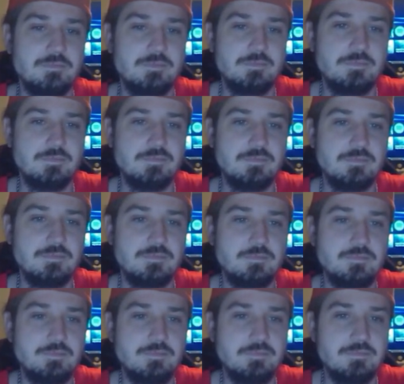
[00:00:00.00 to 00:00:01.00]

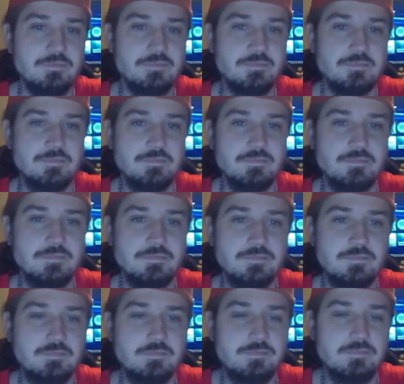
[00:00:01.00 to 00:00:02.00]

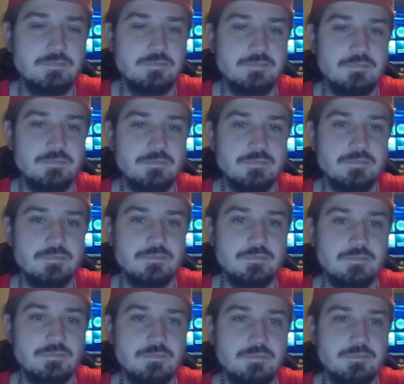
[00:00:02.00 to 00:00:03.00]

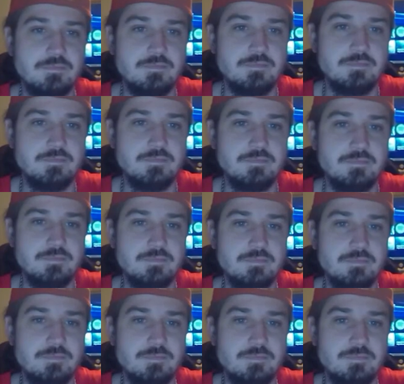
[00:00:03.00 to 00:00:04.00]

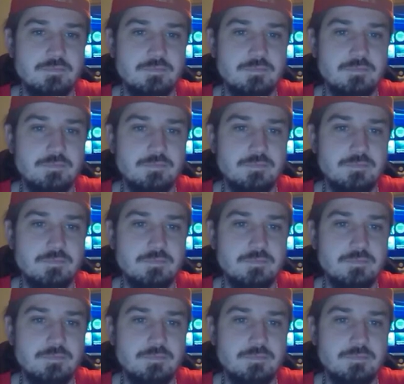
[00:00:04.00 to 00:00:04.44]
No words are spoken by the person on screen.